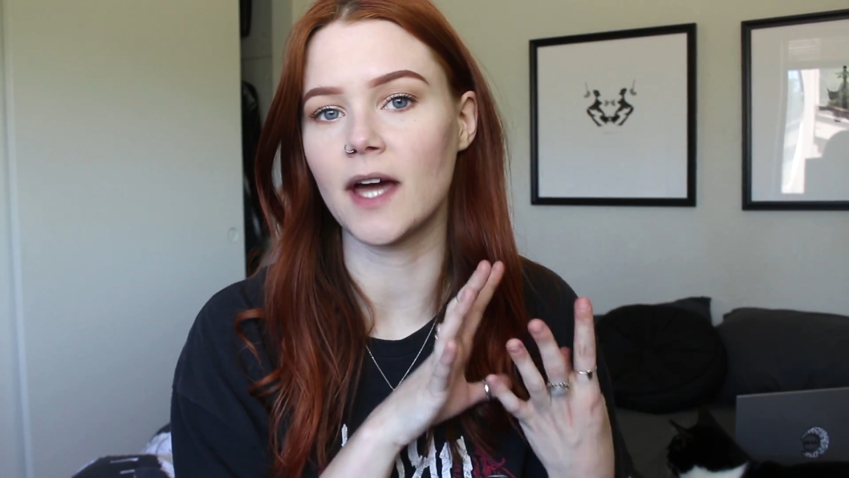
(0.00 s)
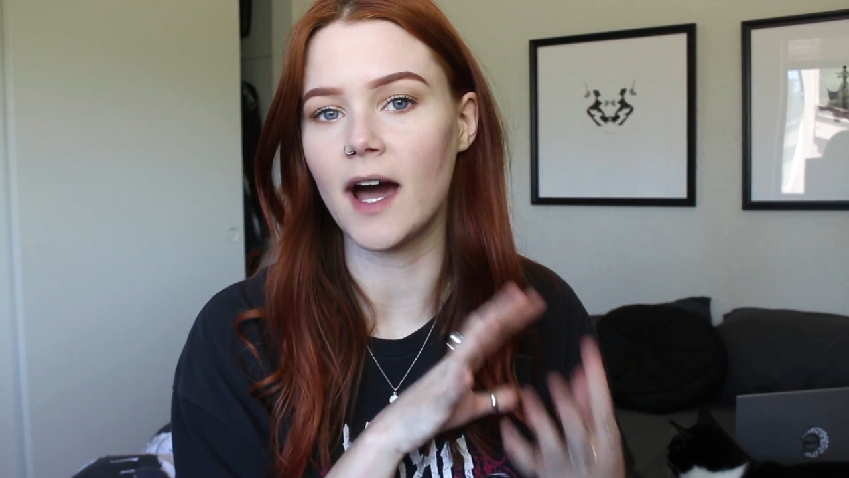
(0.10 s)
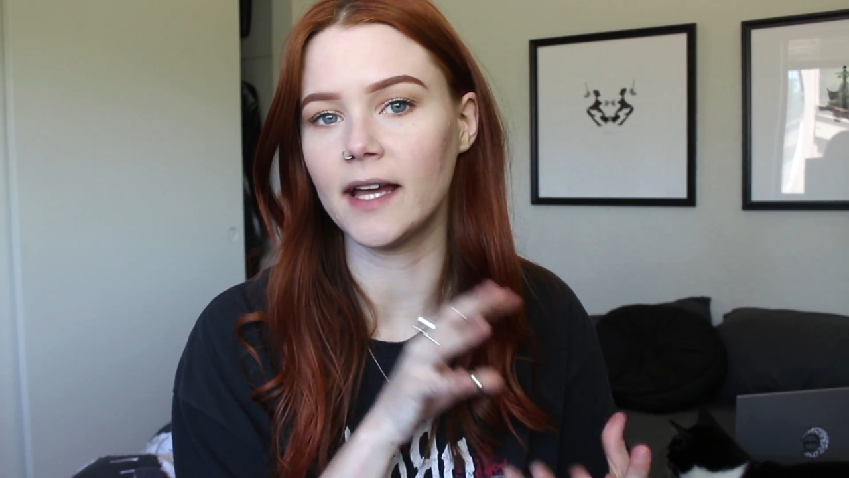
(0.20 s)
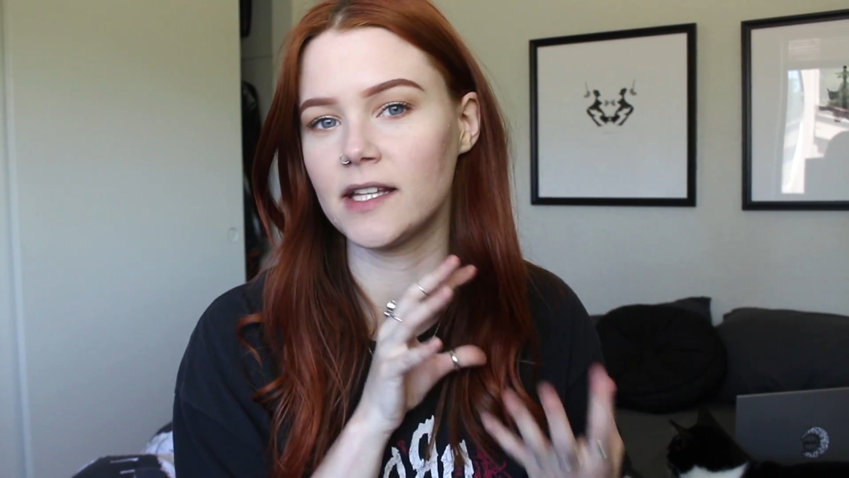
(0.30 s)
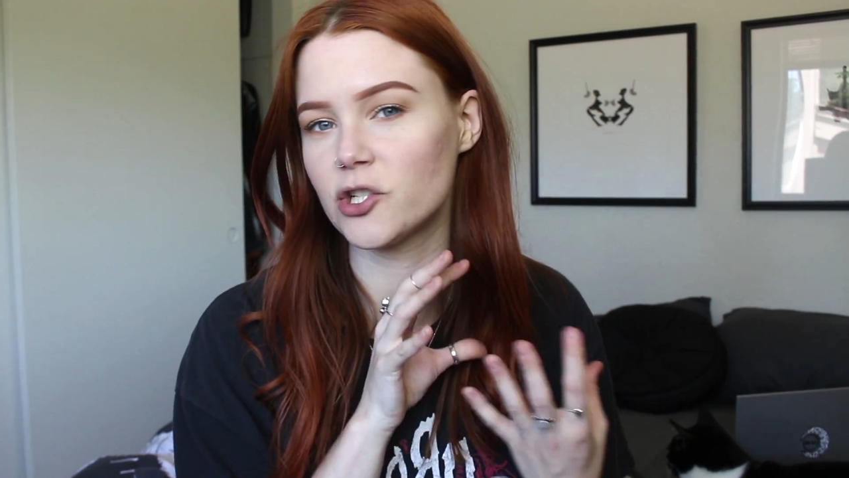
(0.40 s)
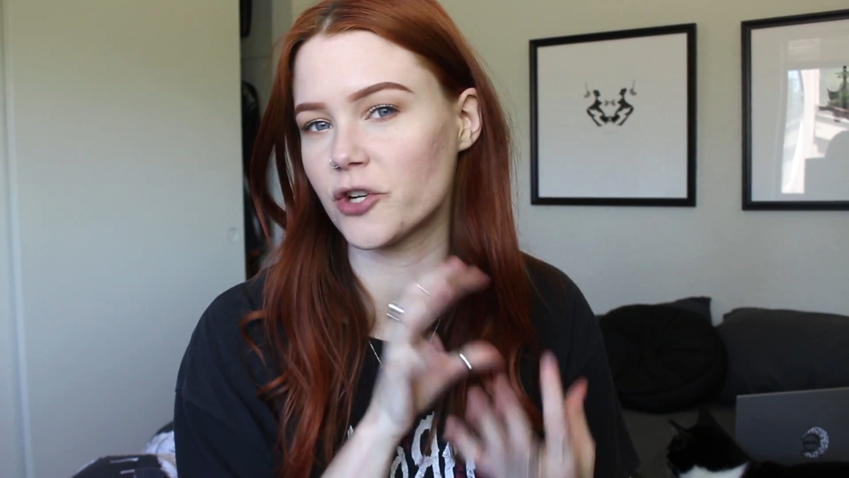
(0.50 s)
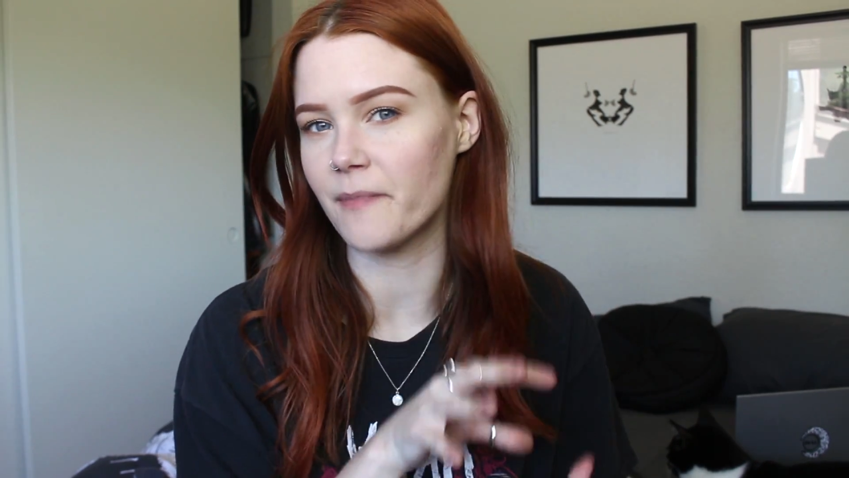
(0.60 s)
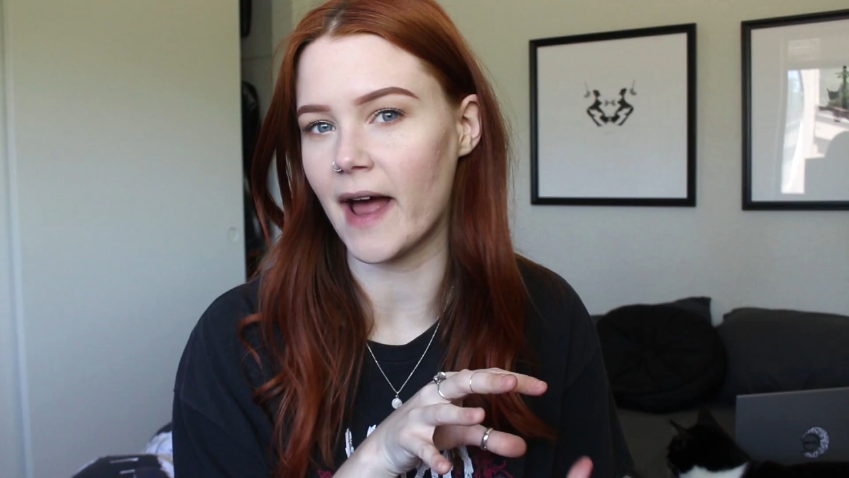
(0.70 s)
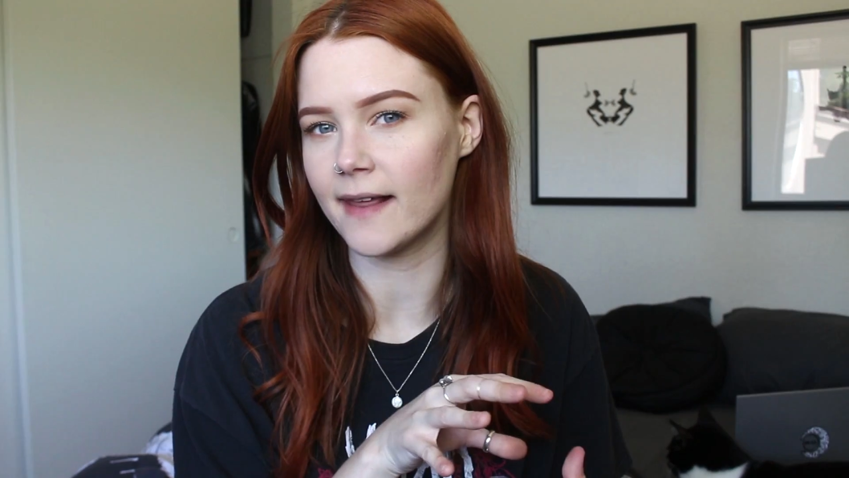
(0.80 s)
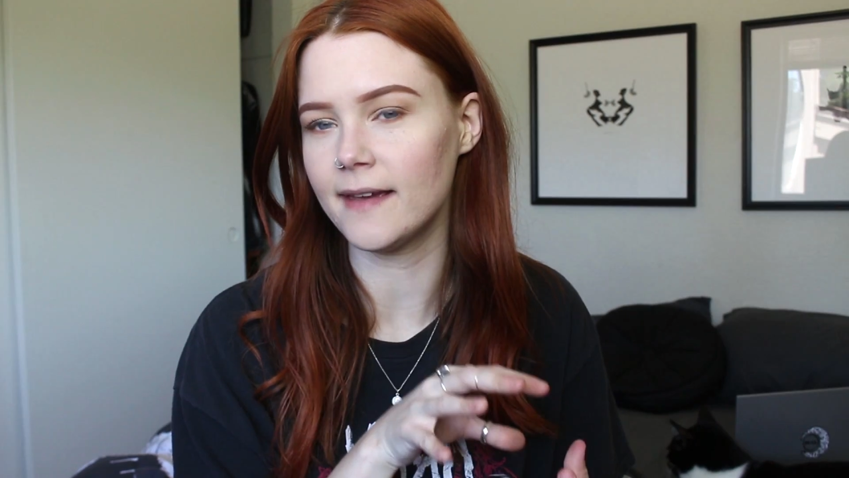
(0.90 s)
highly
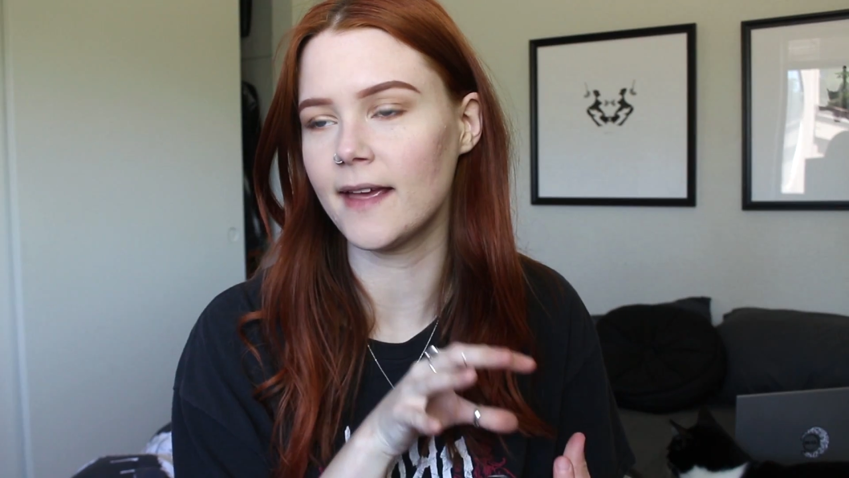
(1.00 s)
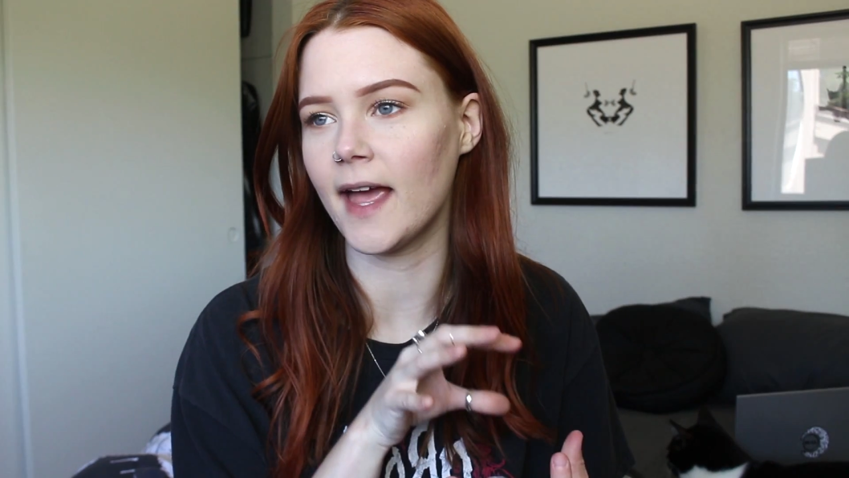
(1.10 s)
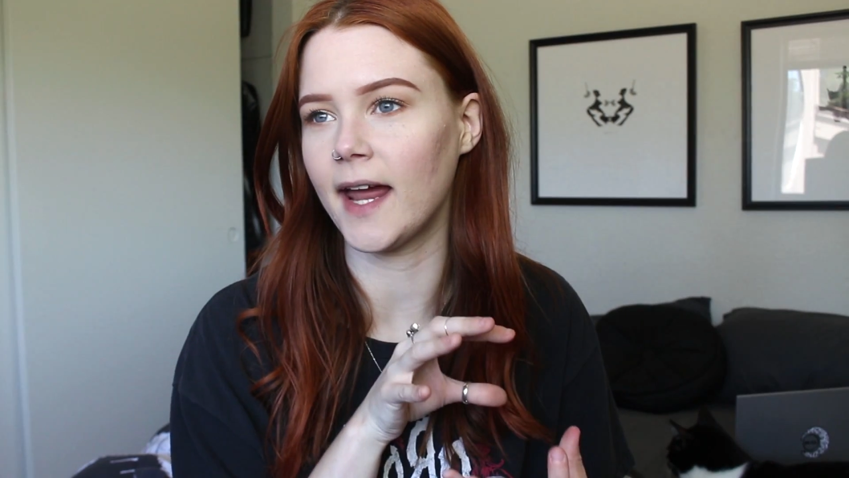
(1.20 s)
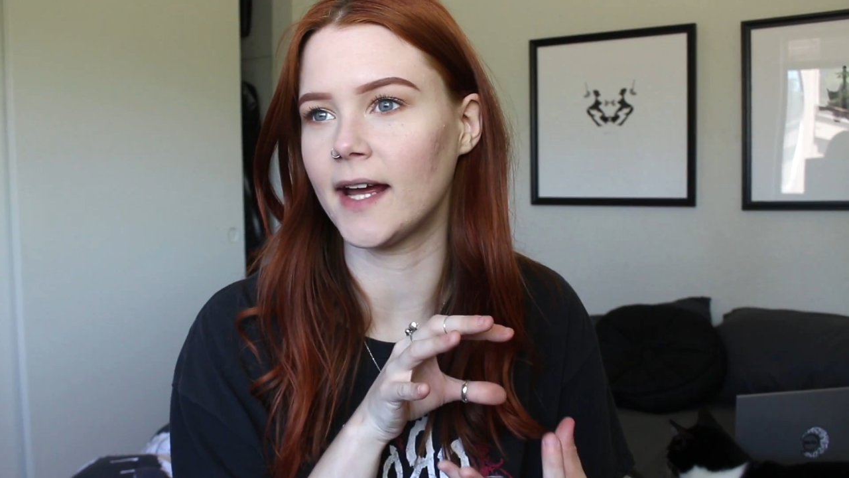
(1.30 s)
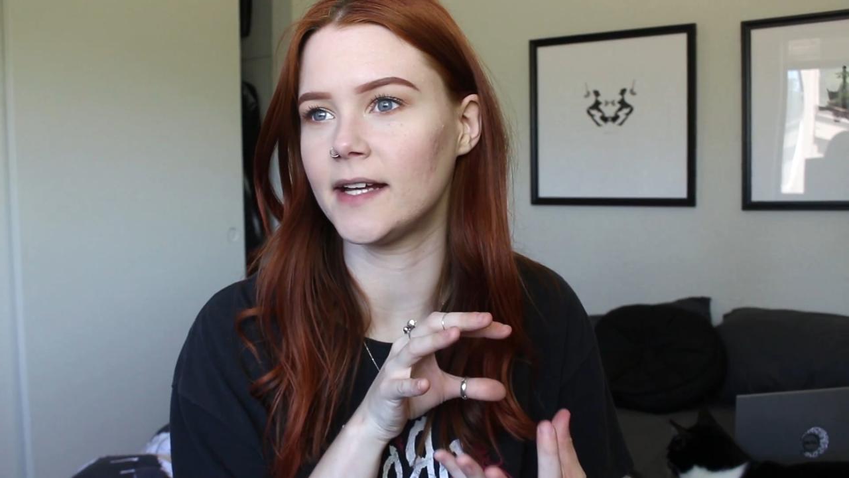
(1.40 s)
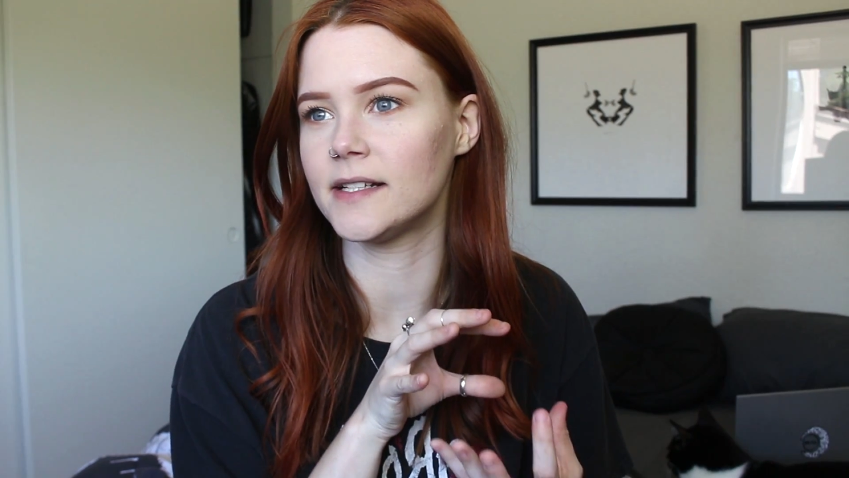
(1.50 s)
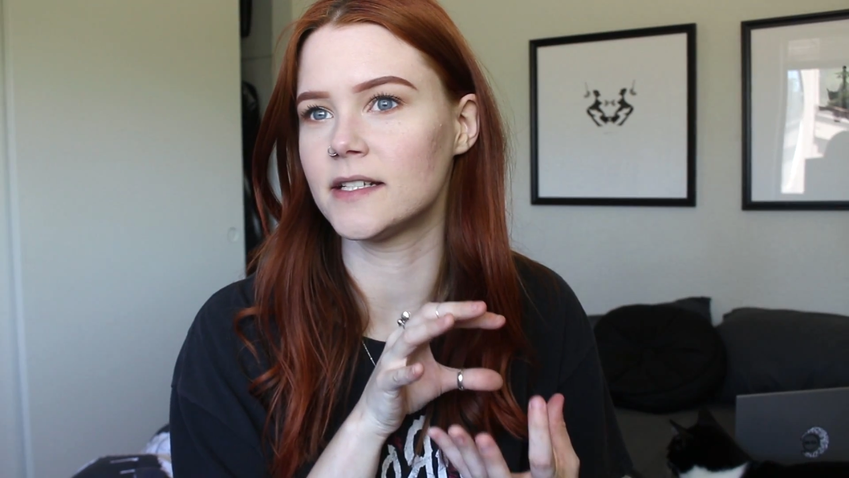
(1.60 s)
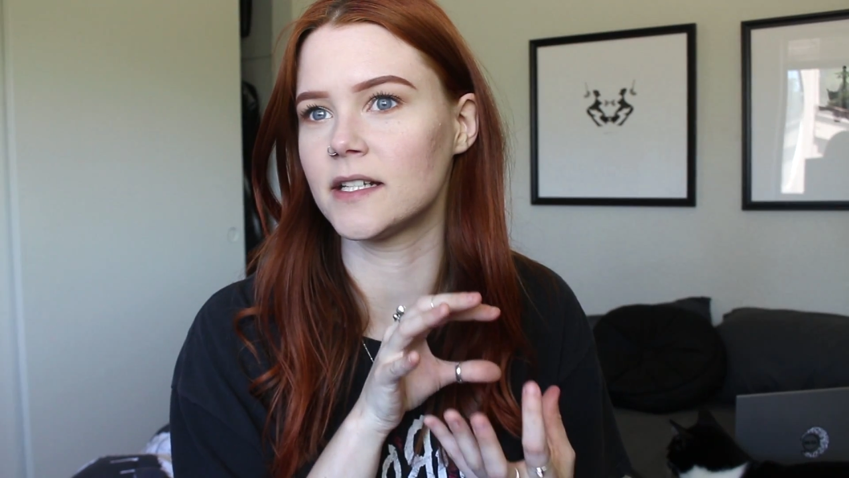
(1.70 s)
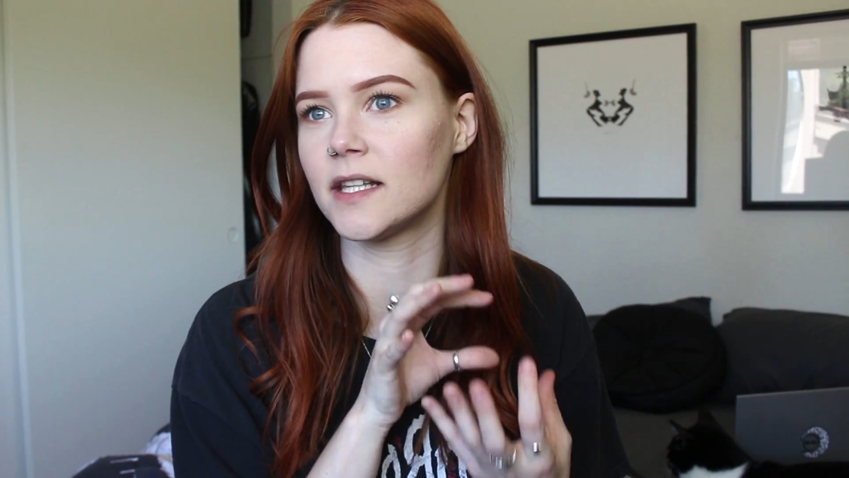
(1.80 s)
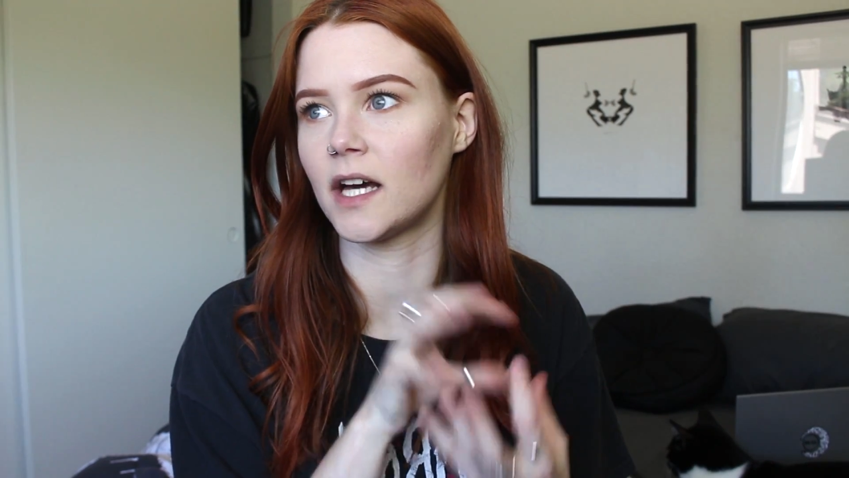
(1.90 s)
traumatic and